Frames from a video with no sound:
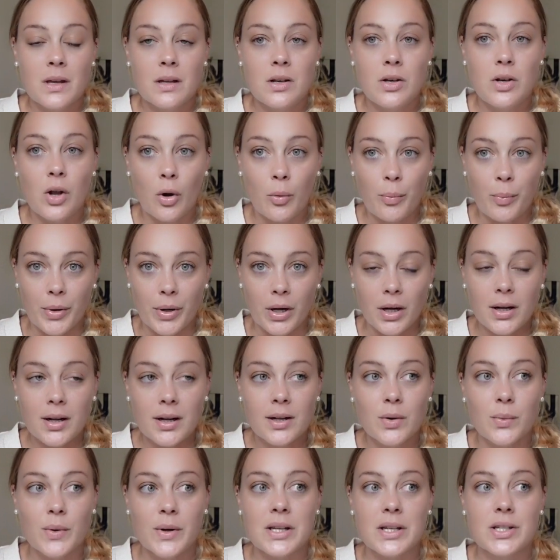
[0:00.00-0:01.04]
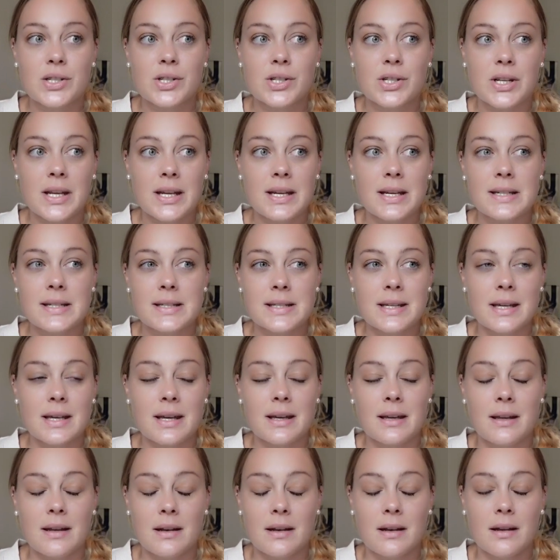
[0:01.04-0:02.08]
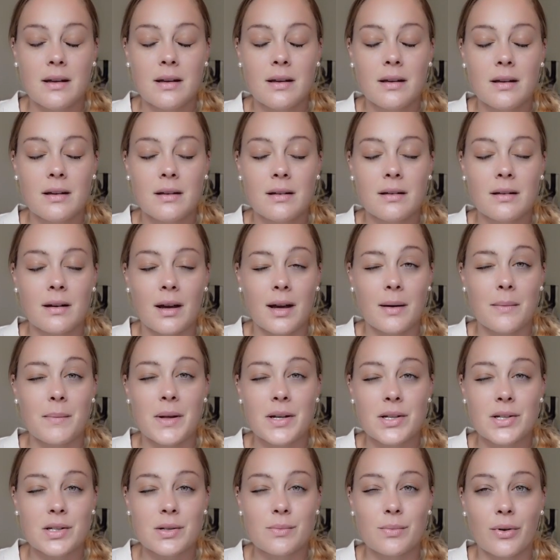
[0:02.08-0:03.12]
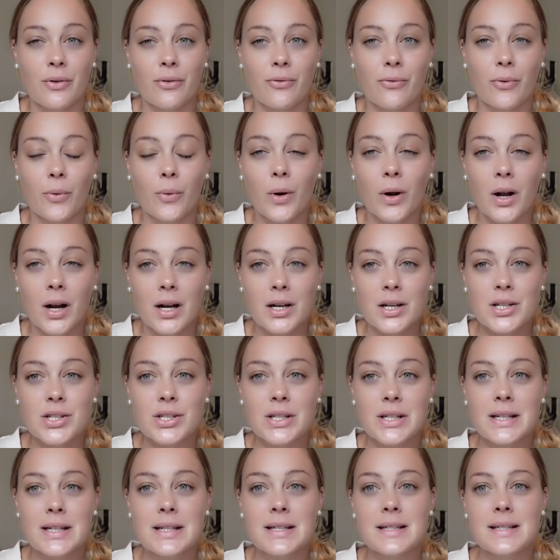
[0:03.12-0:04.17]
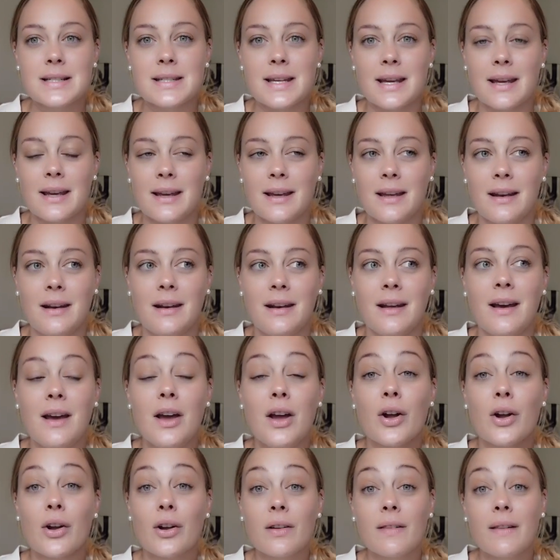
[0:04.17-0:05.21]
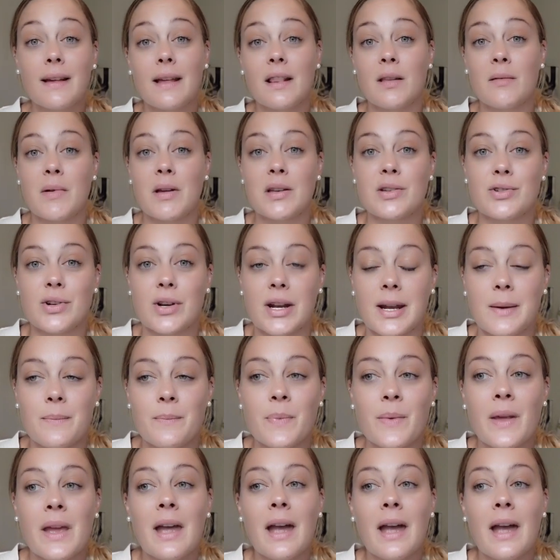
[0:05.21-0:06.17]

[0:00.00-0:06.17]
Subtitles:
notebook, which she is in, I mentioned before, she is in early elementary.